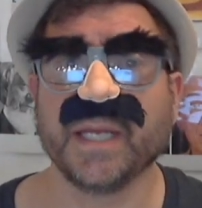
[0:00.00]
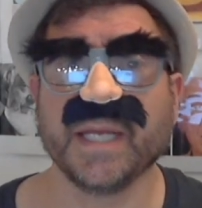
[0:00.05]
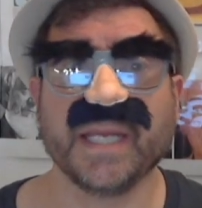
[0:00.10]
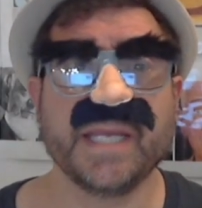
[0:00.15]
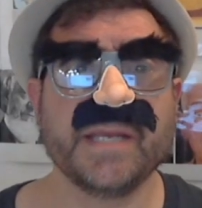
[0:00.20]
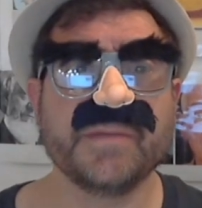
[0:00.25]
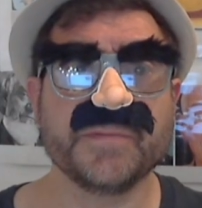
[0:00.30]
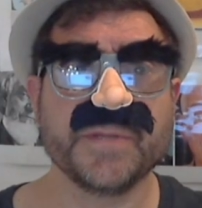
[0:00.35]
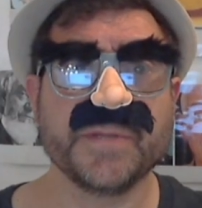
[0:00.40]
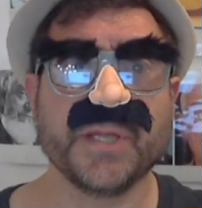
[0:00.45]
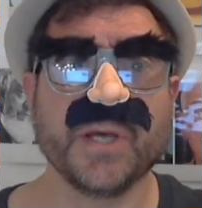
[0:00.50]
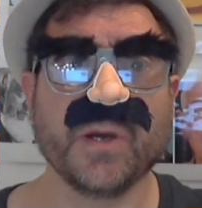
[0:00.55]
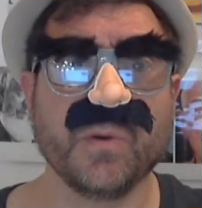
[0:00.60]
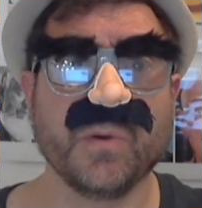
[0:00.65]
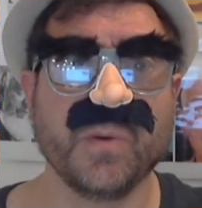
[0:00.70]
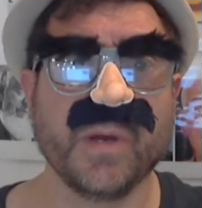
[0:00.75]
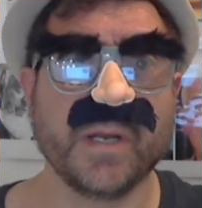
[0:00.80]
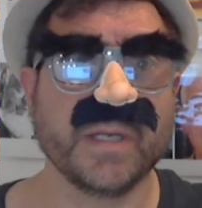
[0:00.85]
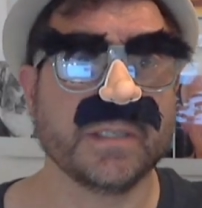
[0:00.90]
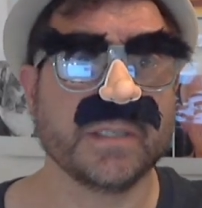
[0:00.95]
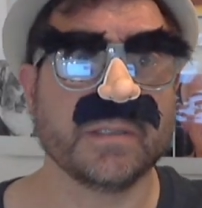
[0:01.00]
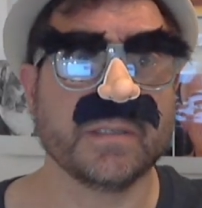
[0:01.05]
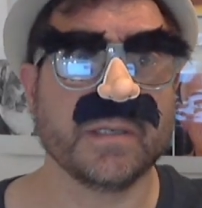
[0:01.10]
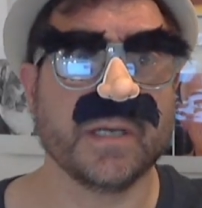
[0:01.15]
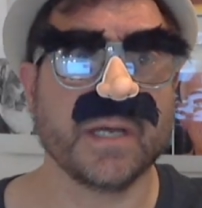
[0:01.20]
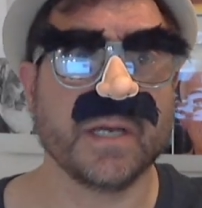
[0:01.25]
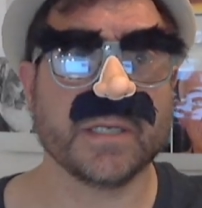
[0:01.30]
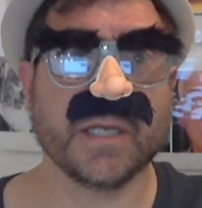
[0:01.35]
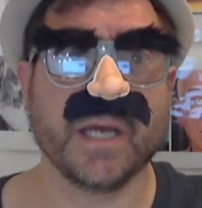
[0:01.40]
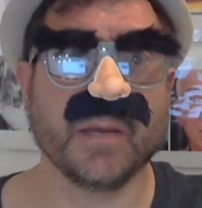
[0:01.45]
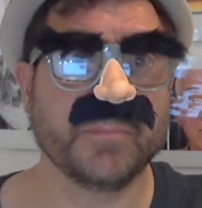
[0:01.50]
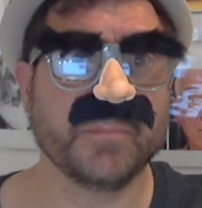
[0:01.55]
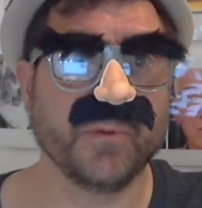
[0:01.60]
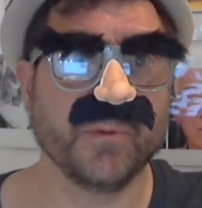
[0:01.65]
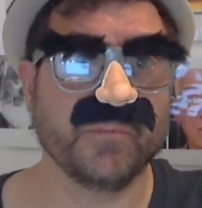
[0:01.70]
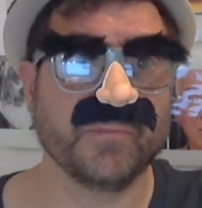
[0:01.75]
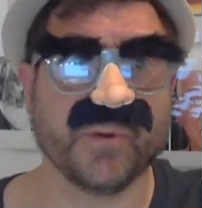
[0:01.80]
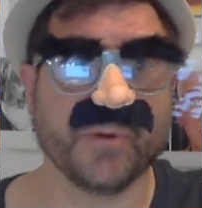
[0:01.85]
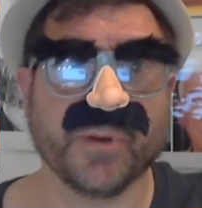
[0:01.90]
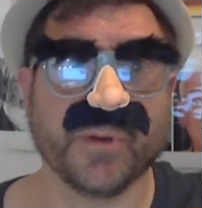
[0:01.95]
even though a
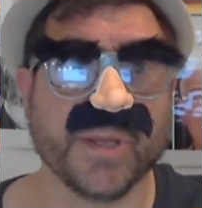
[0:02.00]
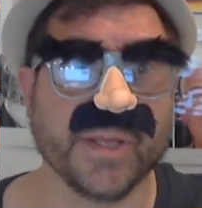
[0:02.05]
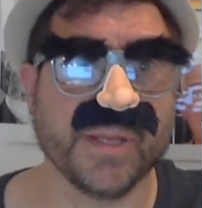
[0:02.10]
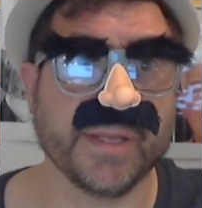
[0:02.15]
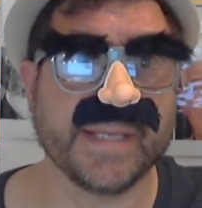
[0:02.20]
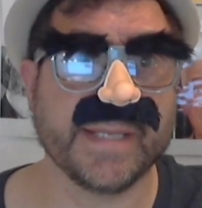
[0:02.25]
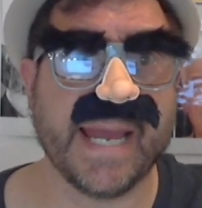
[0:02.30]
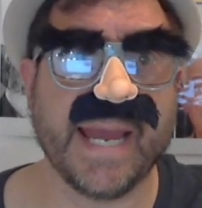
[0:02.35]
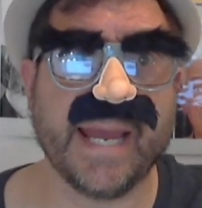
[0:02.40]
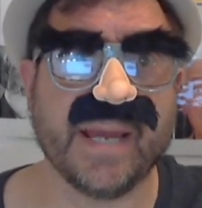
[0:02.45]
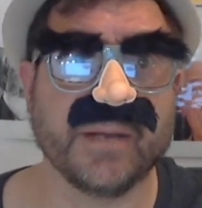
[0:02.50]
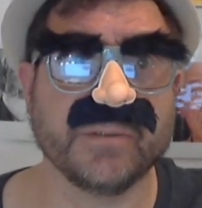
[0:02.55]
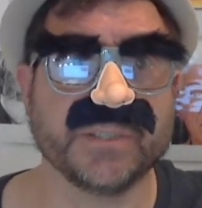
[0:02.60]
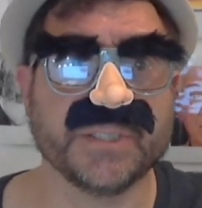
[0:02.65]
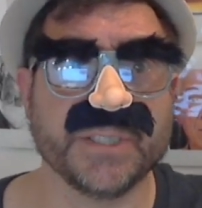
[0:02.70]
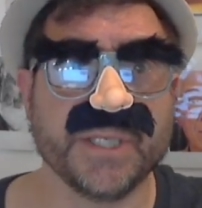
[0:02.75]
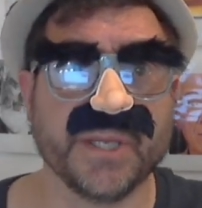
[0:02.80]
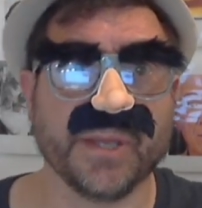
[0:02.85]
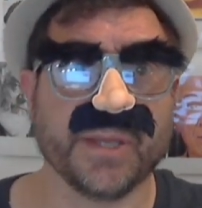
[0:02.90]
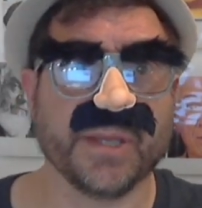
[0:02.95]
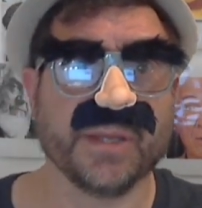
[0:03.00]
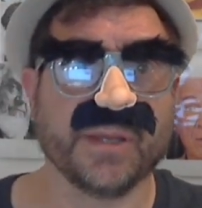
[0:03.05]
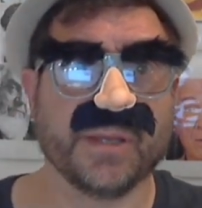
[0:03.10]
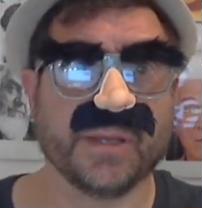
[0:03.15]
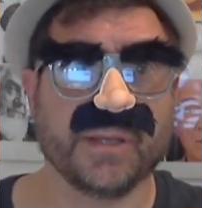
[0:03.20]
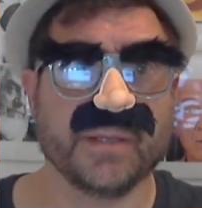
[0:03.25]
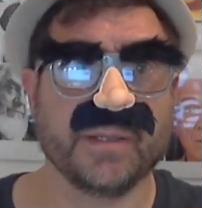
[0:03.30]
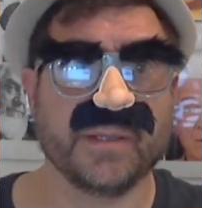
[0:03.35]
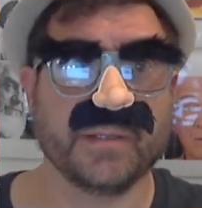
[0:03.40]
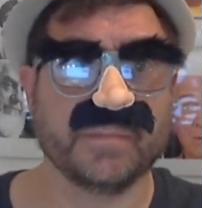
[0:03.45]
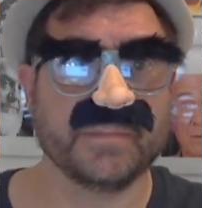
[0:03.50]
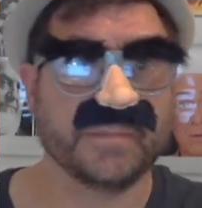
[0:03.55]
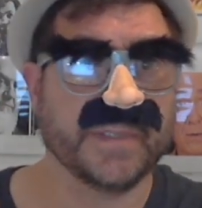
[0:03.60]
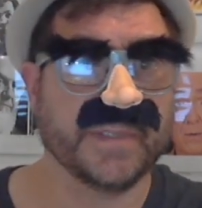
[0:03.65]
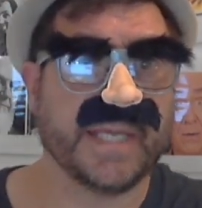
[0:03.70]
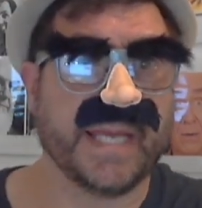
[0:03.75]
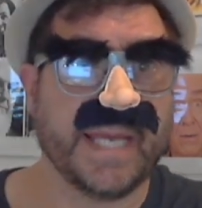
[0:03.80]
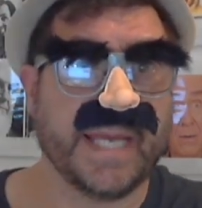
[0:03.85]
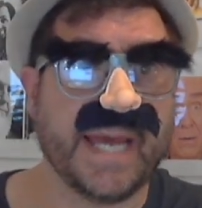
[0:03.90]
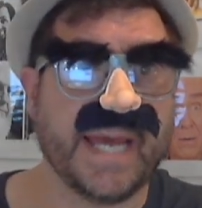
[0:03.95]
couple verses down, Jesus
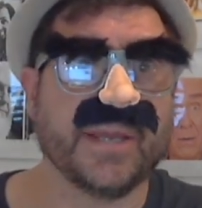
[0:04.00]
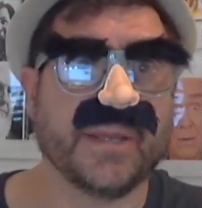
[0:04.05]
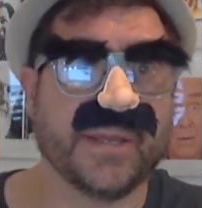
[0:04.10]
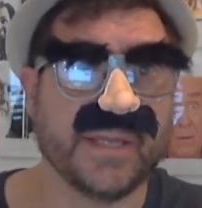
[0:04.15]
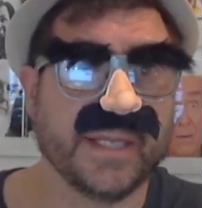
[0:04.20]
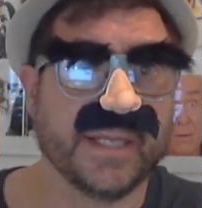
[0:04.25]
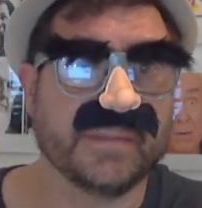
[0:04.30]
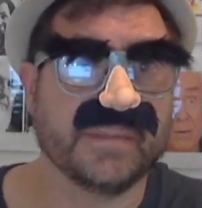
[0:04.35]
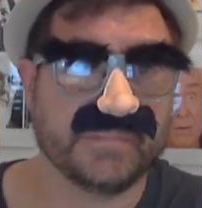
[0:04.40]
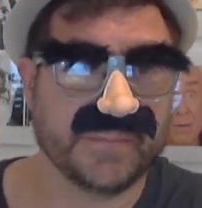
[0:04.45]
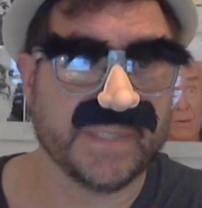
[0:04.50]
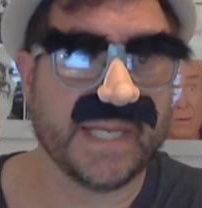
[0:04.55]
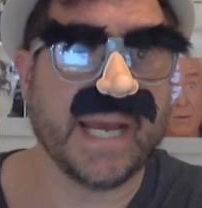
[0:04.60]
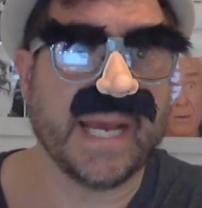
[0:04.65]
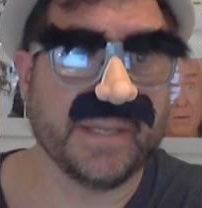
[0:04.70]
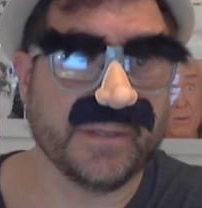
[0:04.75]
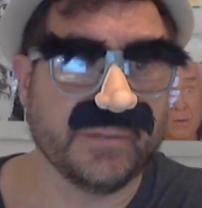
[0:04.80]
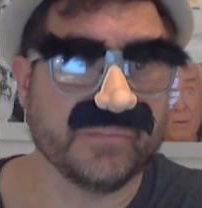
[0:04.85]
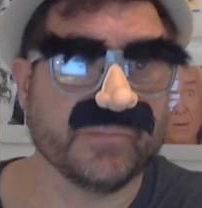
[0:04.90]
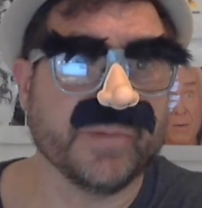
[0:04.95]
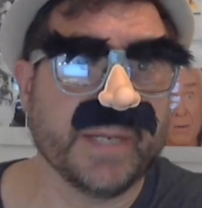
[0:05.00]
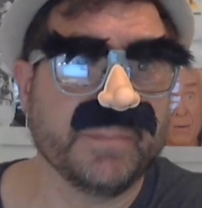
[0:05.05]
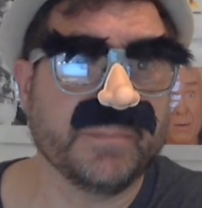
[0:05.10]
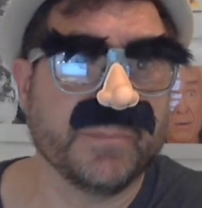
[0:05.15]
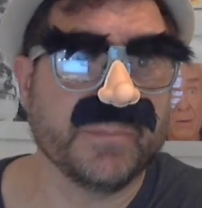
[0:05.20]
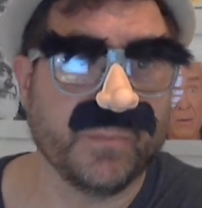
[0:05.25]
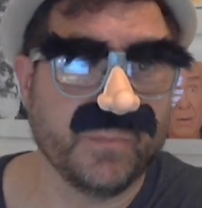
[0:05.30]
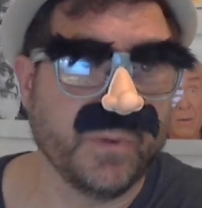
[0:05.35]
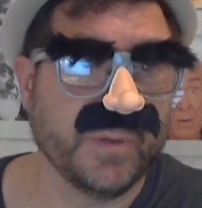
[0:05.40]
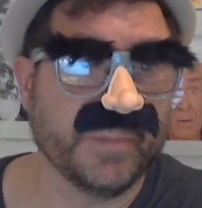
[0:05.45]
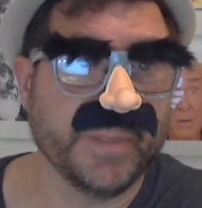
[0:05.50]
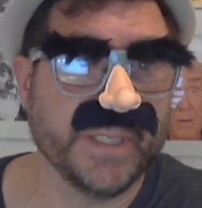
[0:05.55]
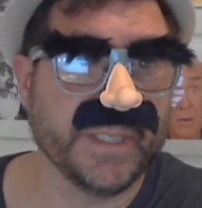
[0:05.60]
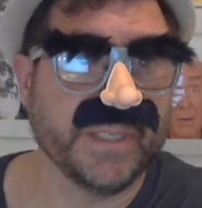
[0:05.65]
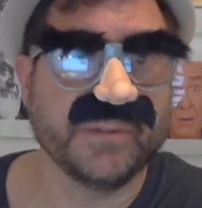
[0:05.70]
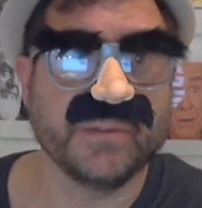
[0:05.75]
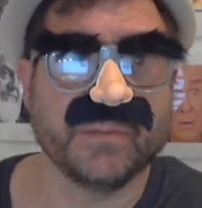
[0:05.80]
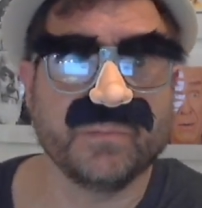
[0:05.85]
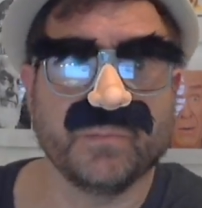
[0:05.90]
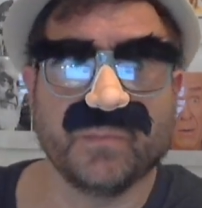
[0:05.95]
has the guy that raped the woman
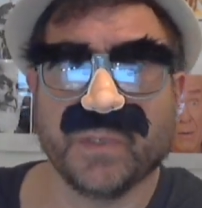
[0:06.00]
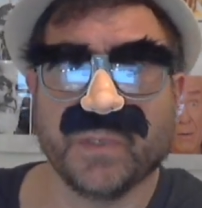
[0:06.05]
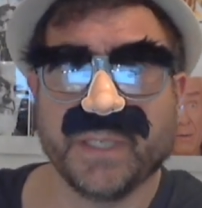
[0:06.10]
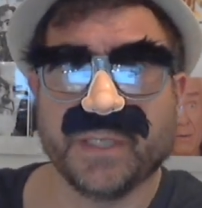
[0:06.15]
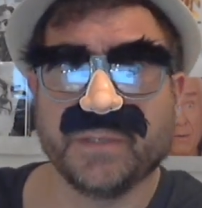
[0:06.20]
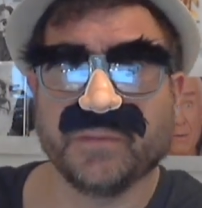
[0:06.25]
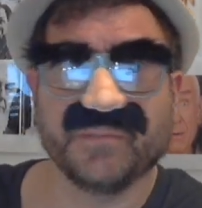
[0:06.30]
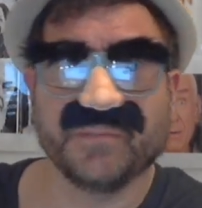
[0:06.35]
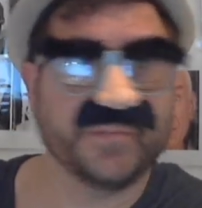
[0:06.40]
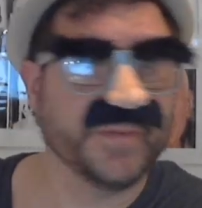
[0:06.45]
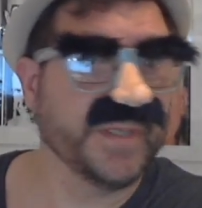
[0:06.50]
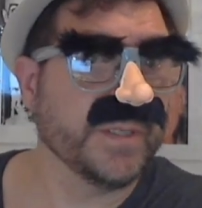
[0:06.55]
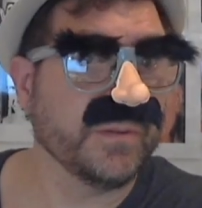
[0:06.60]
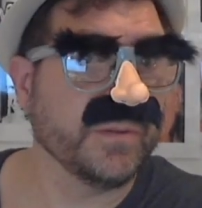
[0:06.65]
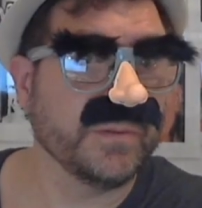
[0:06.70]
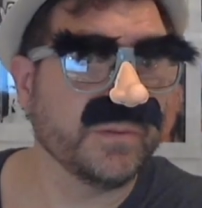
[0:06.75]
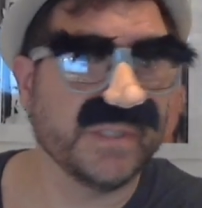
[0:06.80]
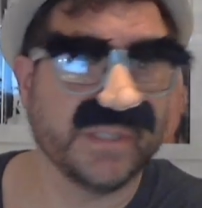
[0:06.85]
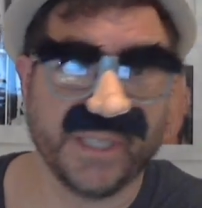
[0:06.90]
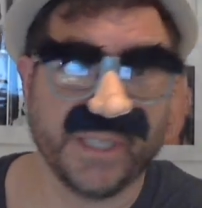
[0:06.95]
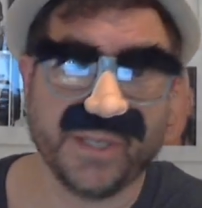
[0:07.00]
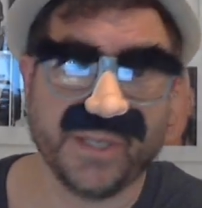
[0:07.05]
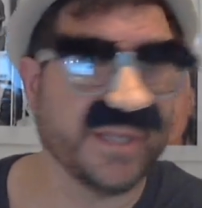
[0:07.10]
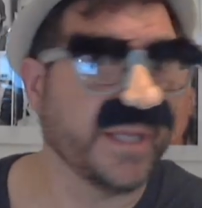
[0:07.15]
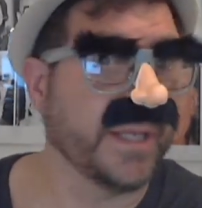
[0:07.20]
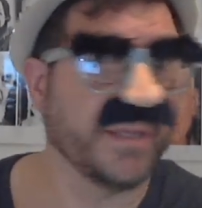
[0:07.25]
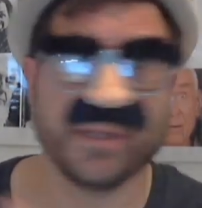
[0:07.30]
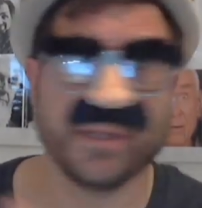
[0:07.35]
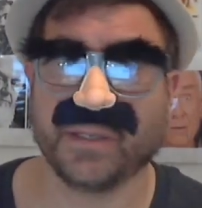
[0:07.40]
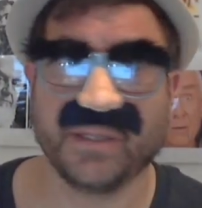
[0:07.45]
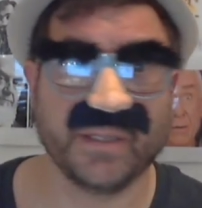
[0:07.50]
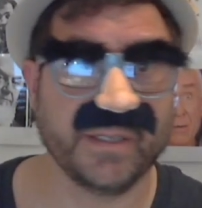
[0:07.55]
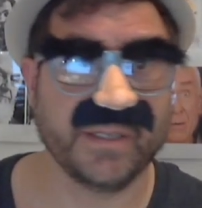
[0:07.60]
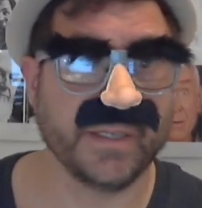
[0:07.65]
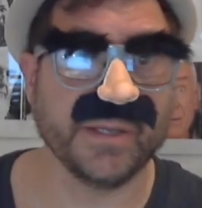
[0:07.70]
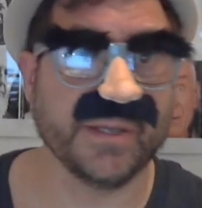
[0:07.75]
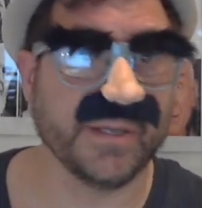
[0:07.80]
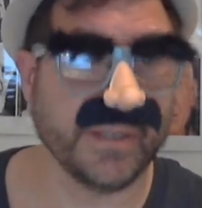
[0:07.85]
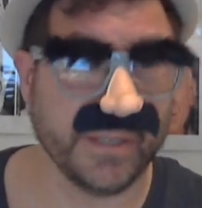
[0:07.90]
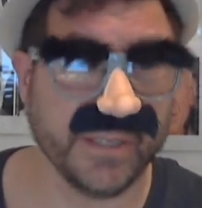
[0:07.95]
in the field, he says
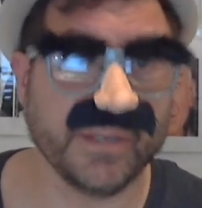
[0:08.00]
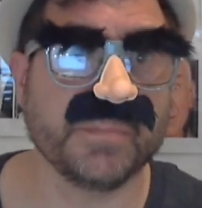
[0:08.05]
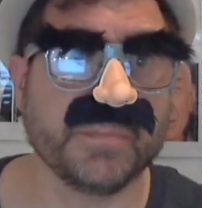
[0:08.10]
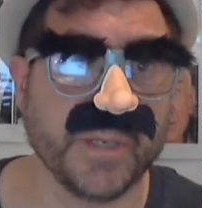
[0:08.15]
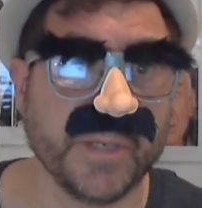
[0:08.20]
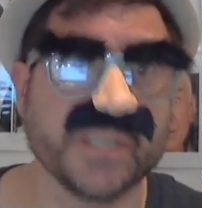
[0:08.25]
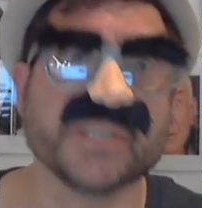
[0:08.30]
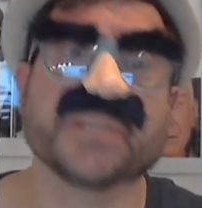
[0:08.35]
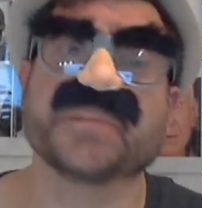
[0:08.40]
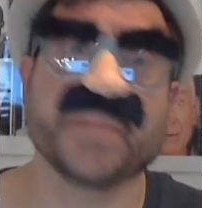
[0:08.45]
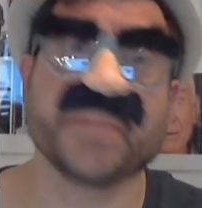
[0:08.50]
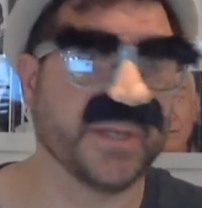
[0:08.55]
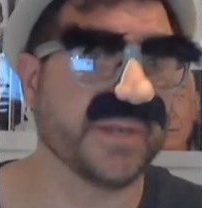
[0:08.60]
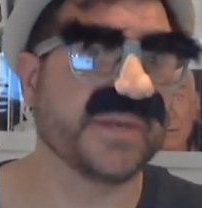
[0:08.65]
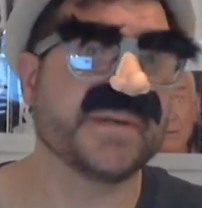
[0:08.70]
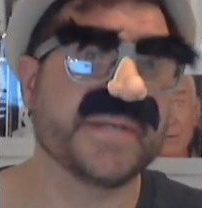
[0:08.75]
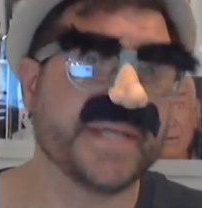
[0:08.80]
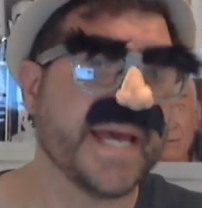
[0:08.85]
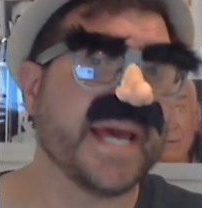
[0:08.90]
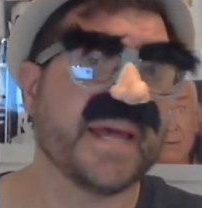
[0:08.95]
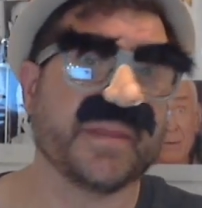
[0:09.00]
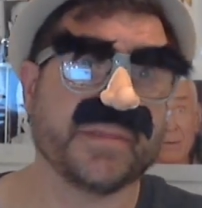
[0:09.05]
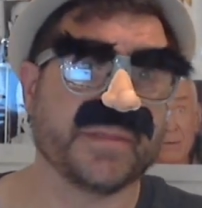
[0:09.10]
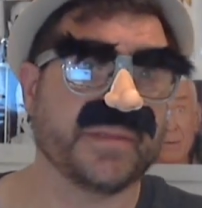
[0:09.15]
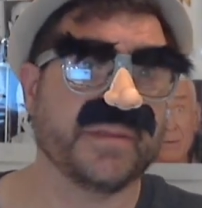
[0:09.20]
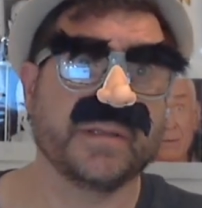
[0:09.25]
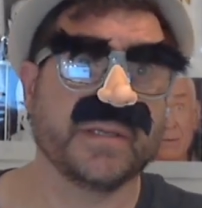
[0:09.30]
he's his punishment's death.